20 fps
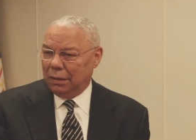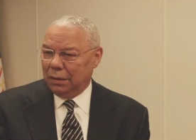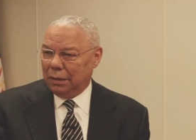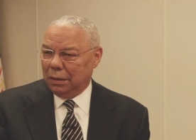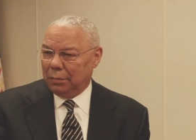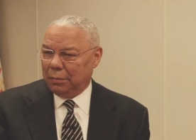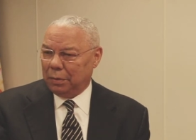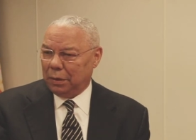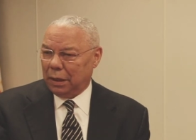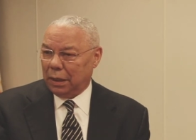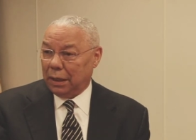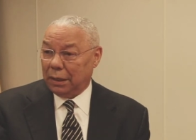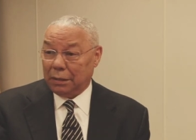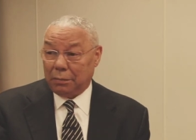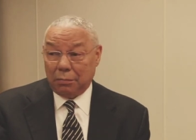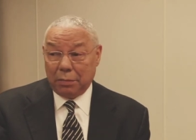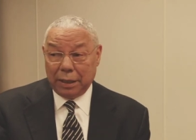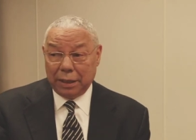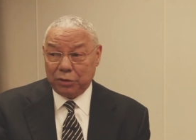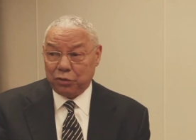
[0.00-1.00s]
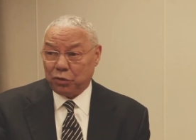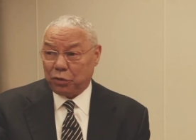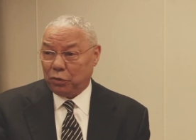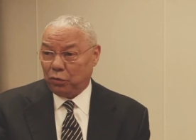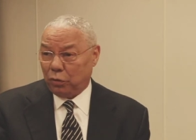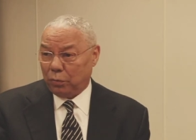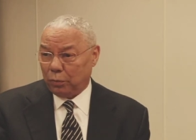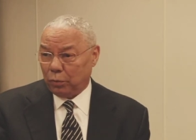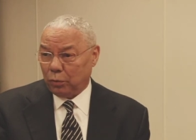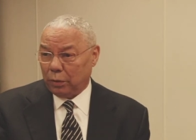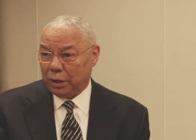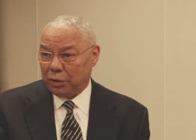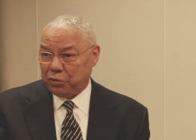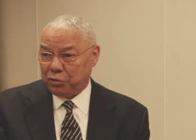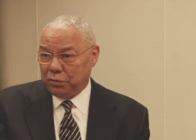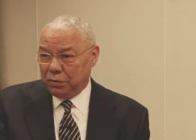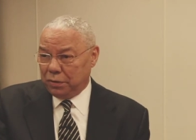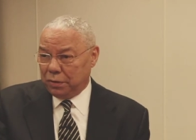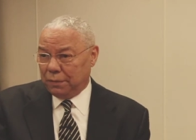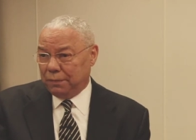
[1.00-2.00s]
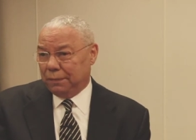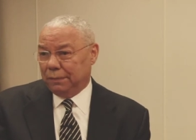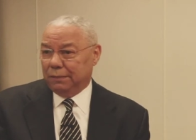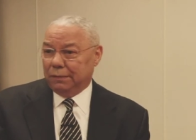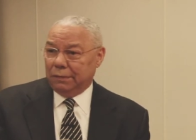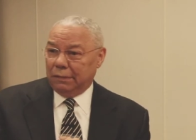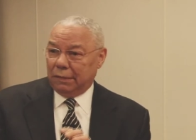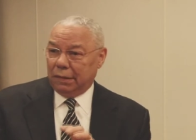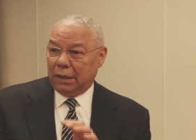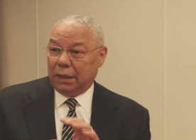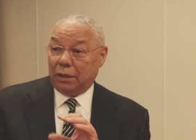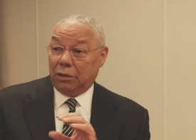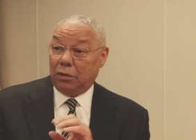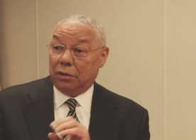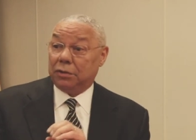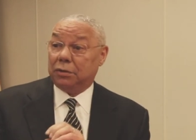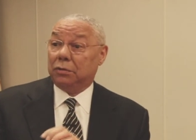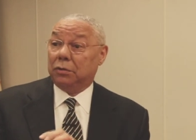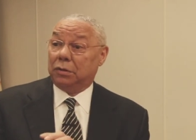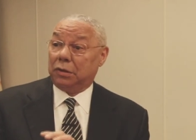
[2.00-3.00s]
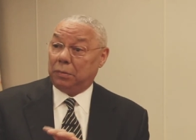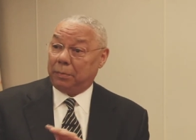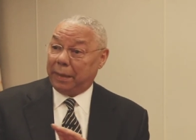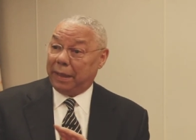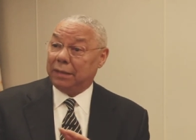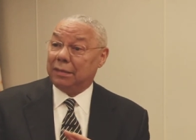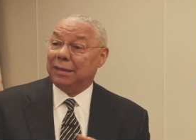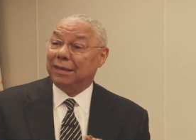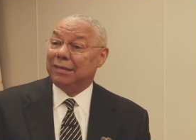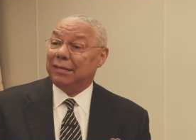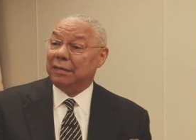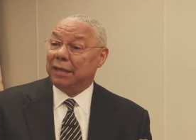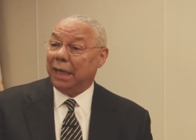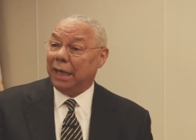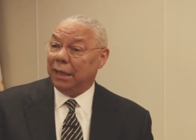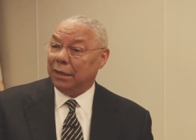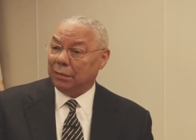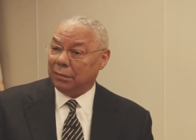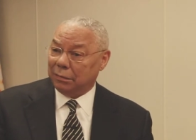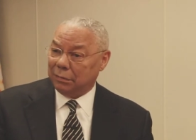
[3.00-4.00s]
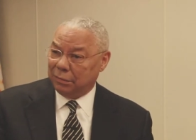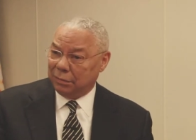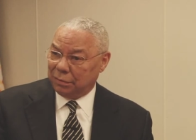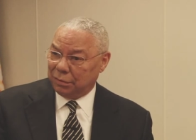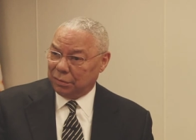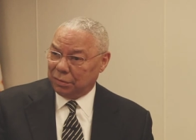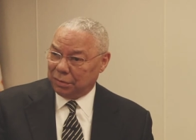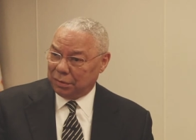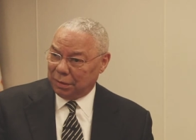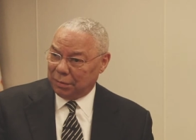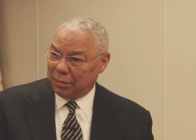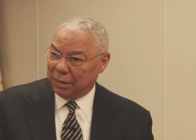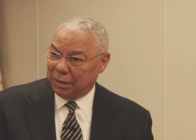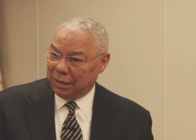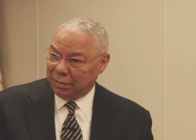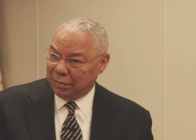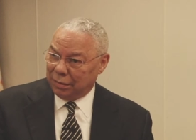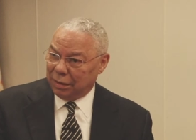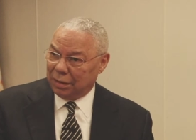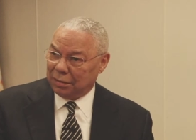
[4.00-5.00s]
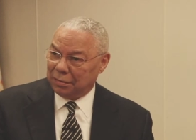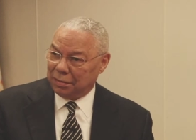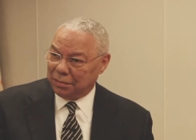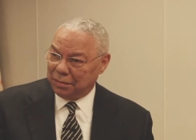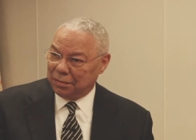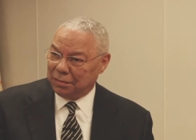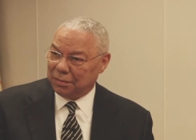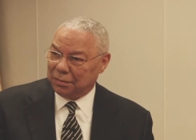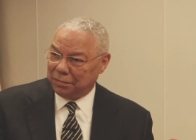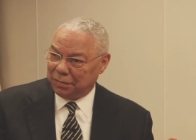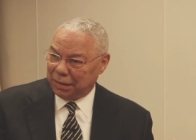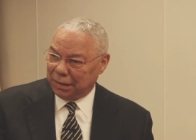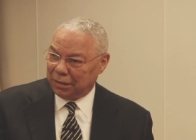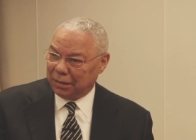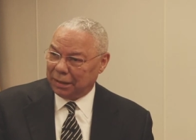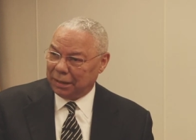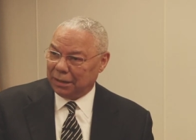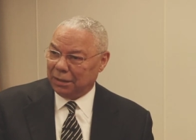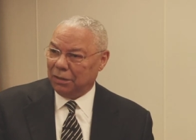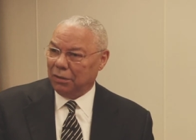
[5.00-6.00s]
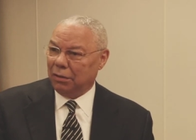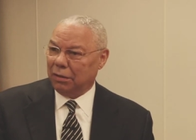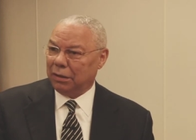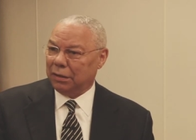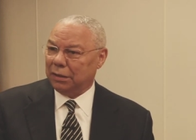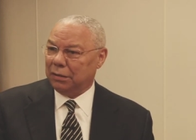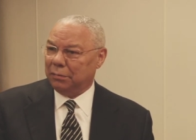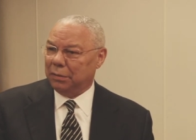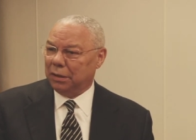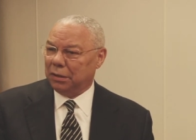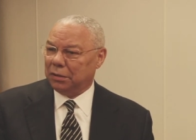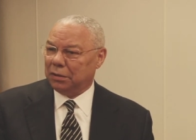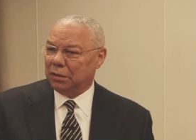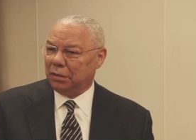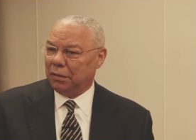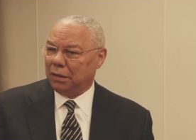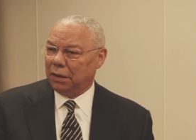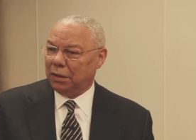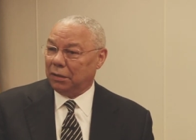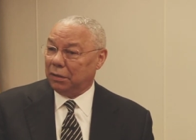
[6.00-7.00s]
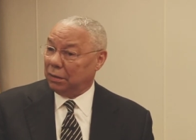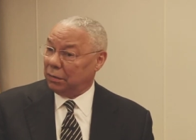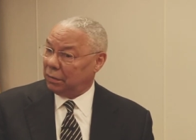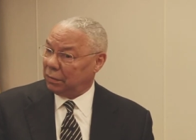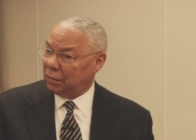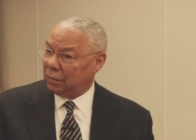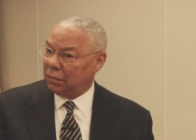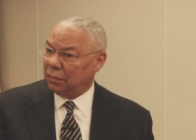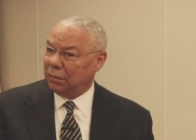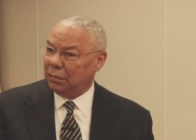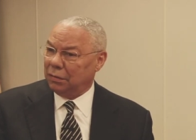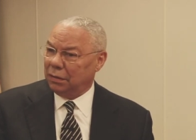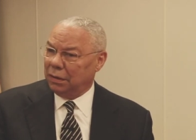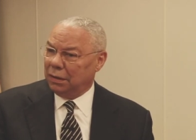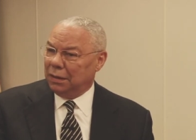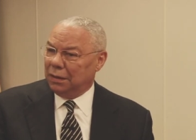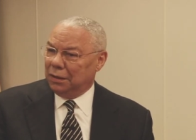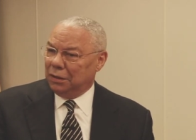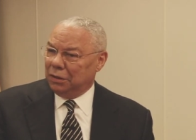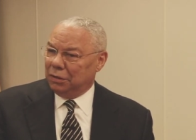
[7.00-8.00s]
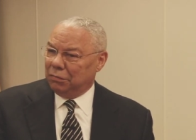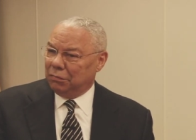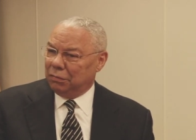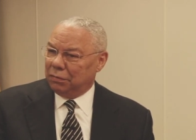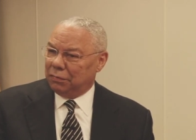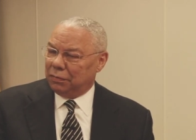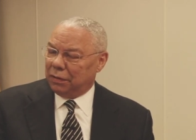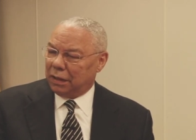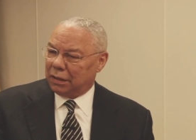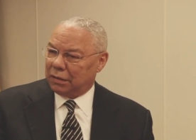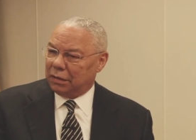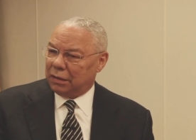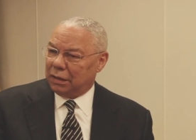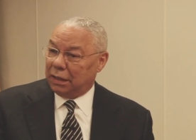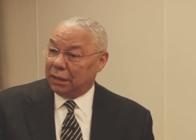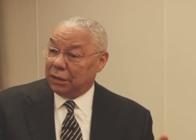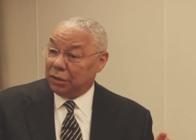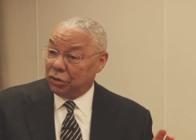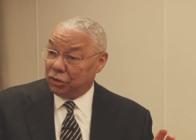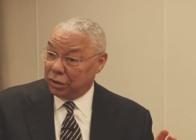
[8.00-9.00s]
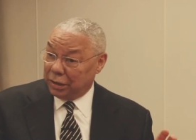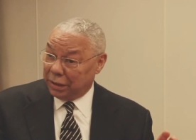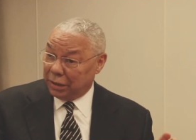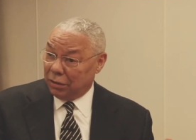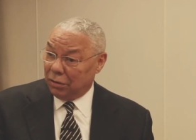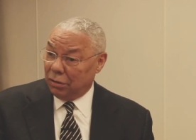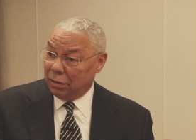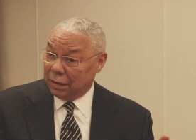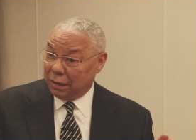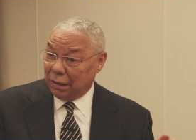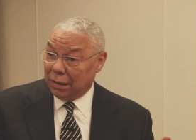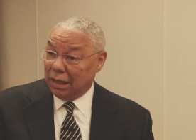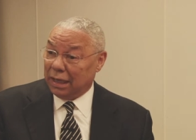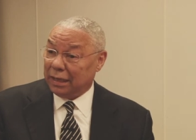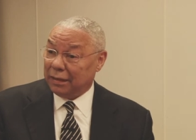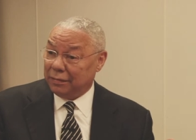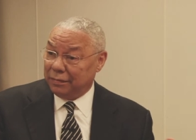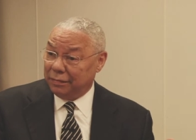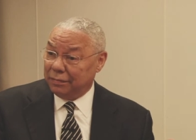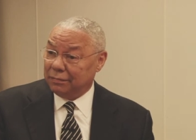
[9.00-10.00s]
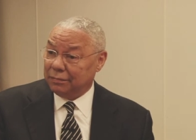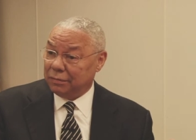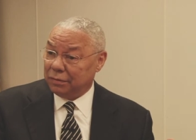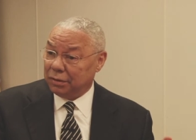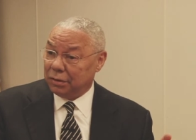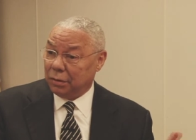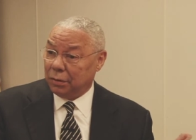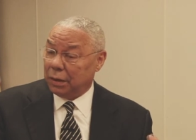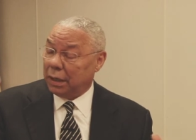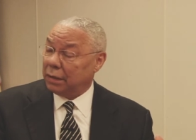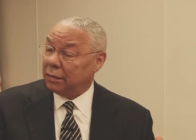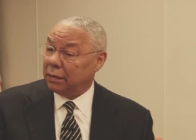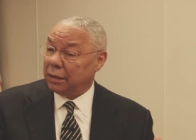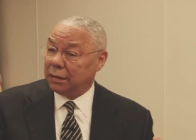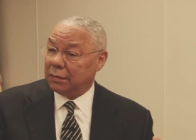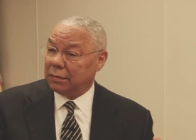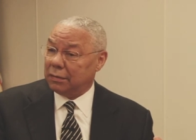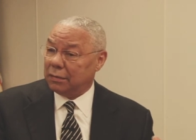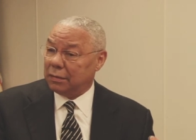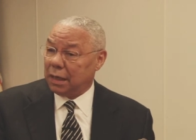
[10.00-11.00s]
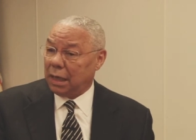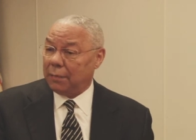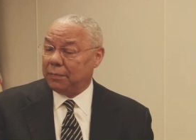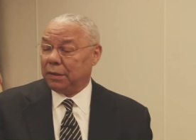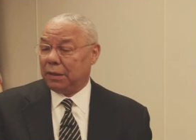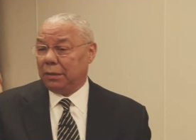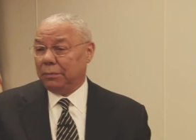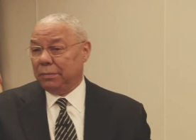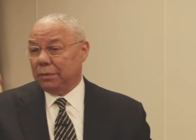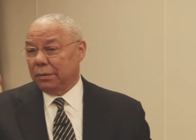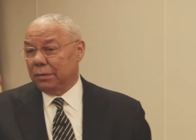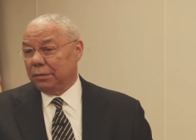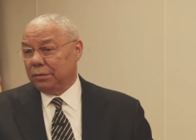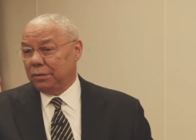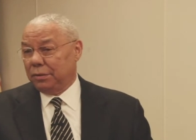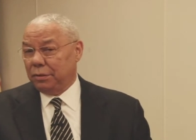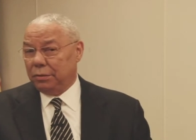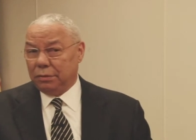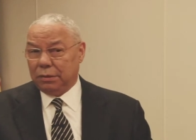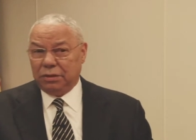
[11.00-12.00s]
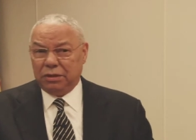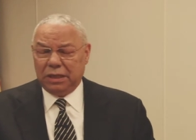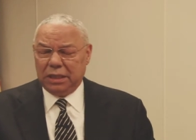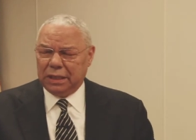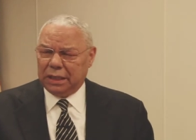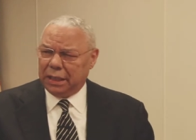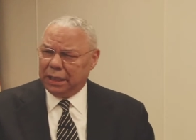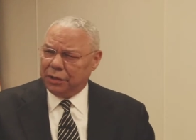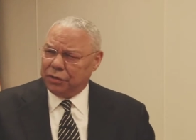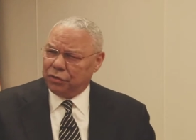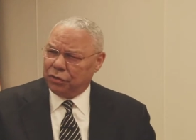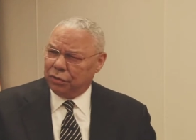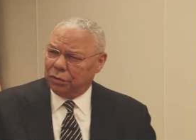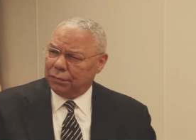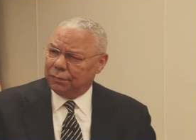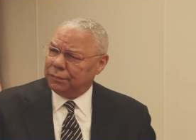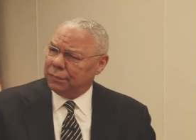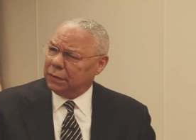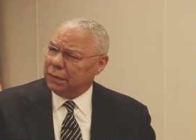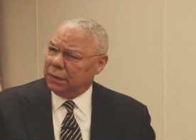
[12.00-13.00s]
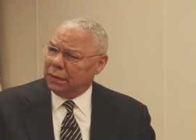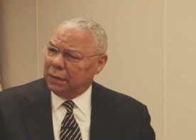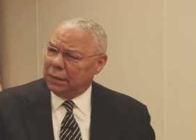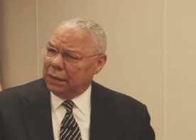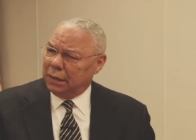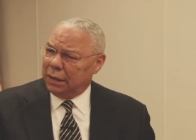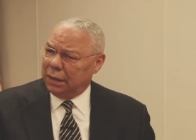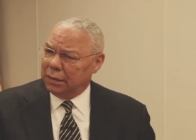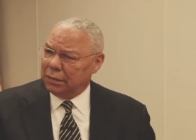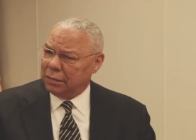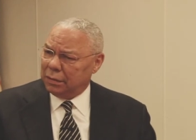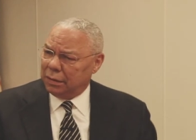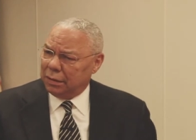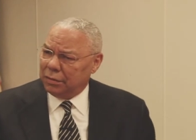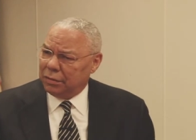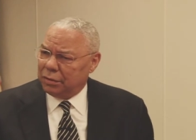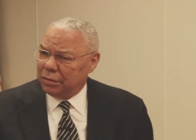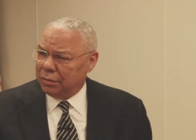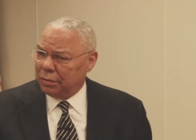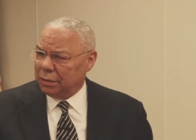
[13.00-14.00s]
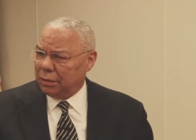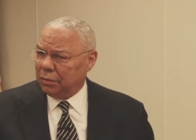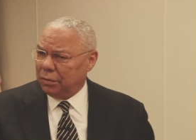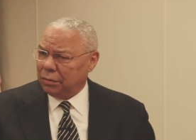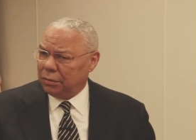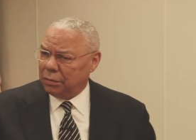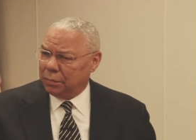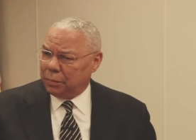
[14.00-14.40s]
apply to major corporations. And I also expanded it down. So some of these lessons of how to get along in the military also reflected how you should get along in life. So I think it's as applicable to a teenager as it is to an older